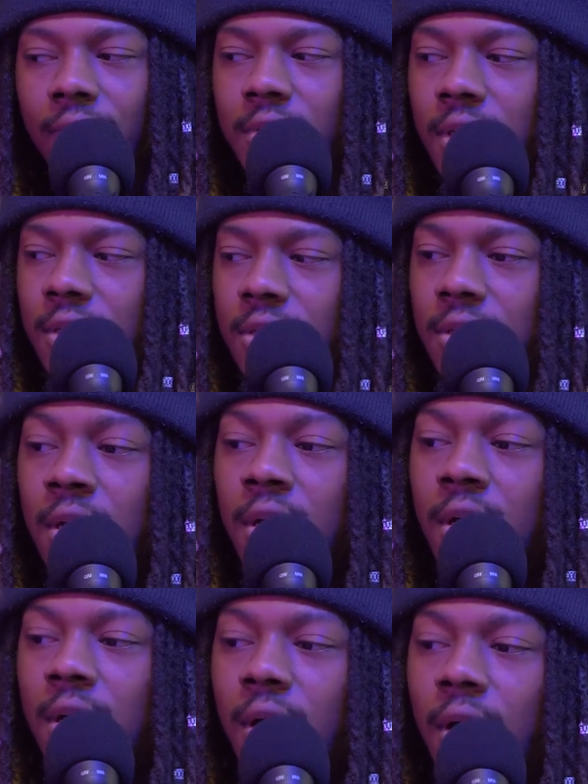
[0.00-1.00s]
in said
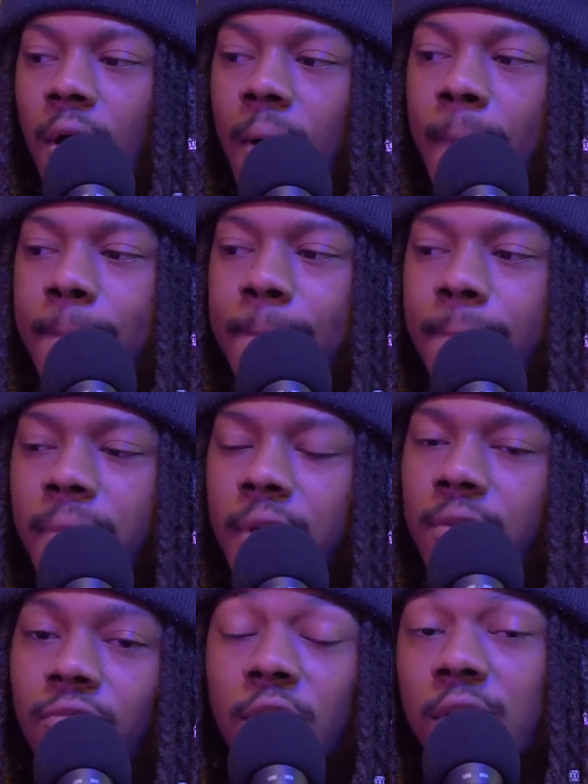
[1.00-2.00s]
conversation
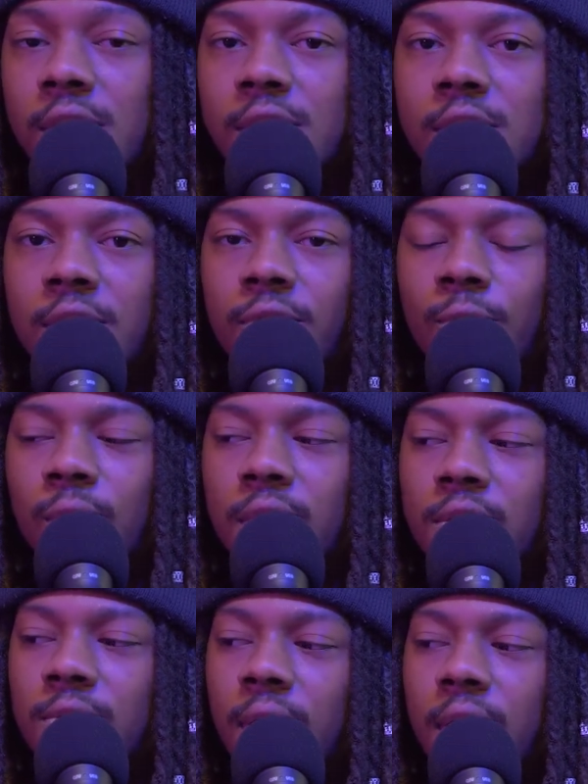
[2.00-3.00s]
in
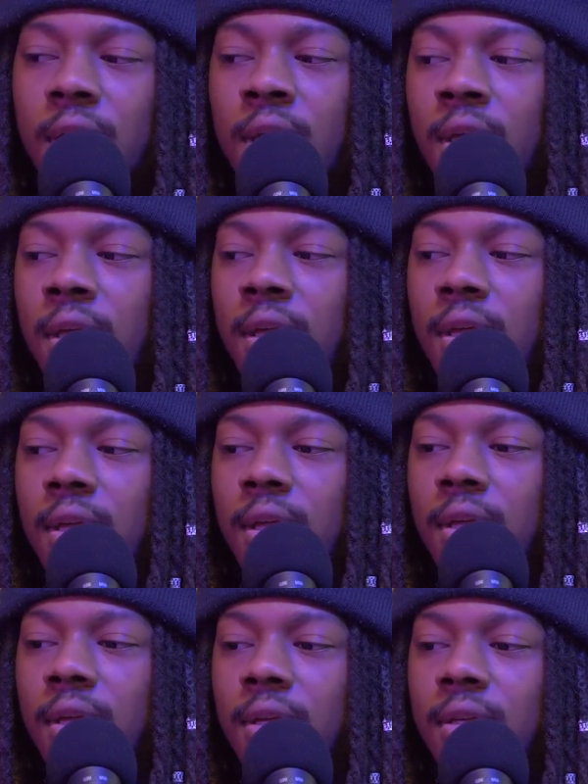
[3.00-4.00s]
various different ways, right?
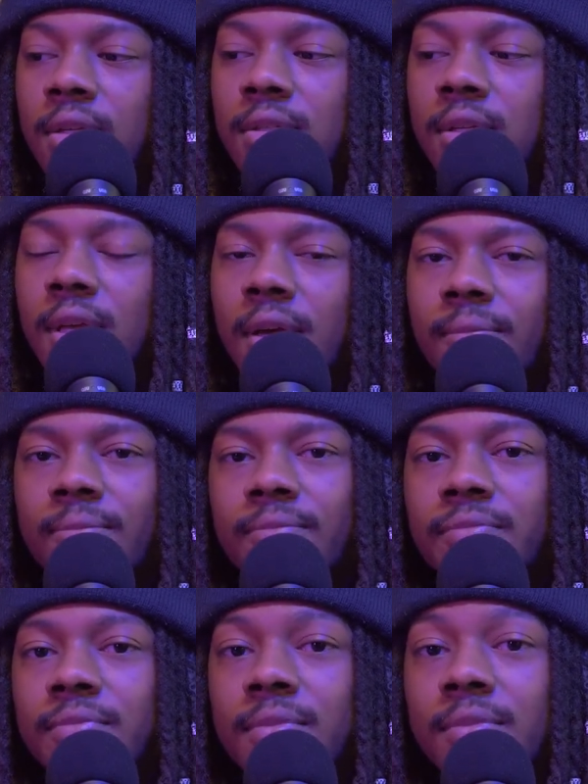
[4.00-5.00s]

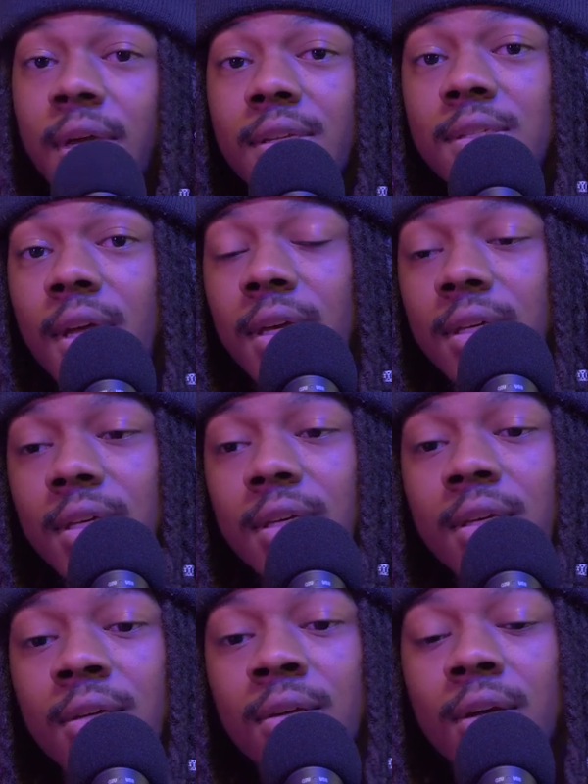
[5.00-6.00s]
So yeah,
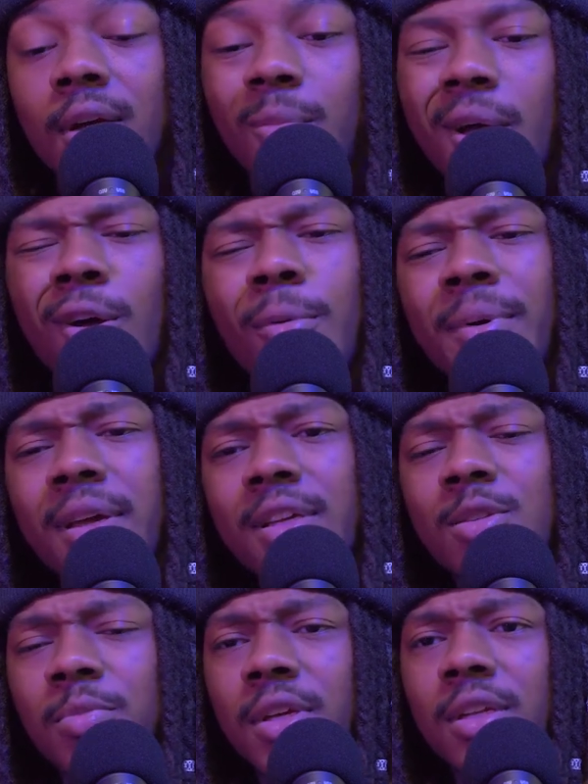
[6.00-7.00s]
that's PSYCHii.
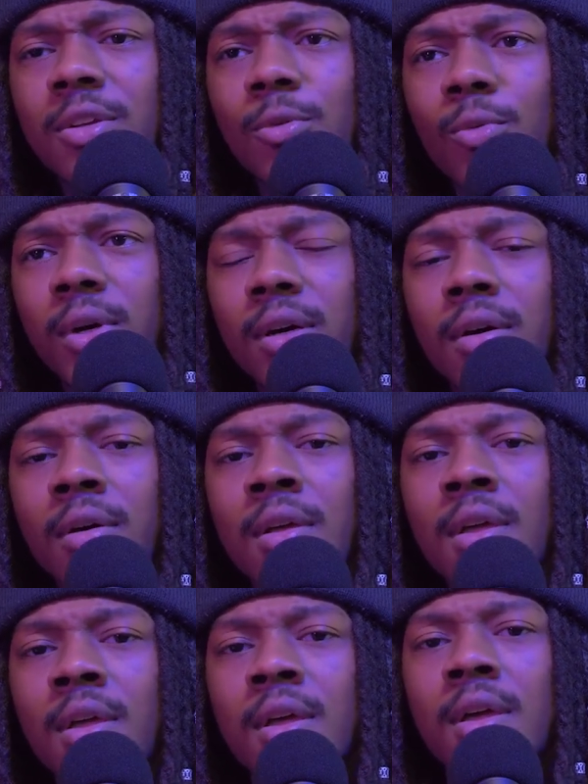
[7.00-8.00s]
I hope I explained it
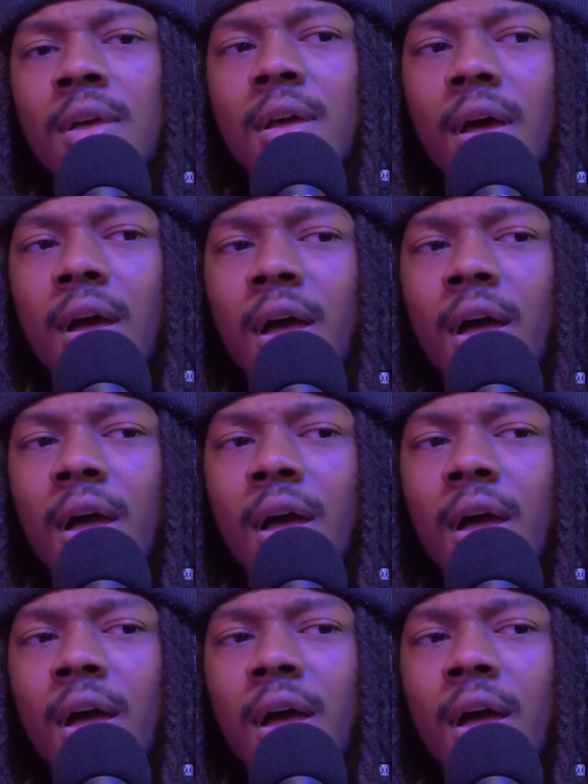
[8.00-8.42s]
well.